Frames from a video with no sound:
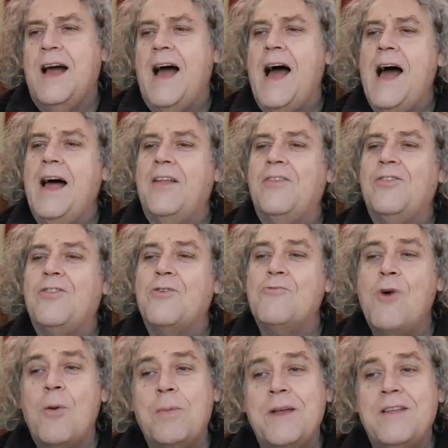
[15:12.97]
And the
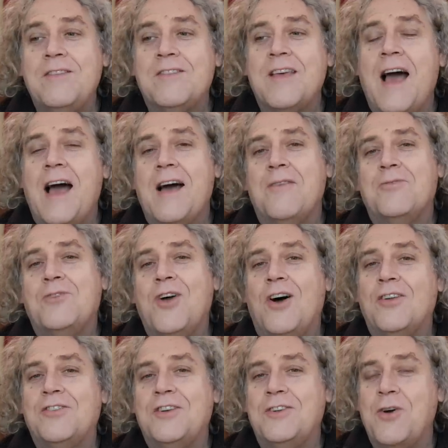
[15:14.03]
robins have
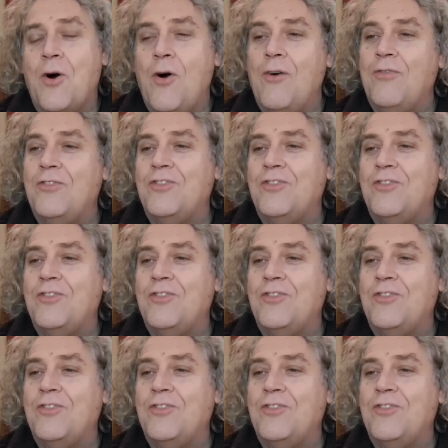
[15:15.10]
darted off,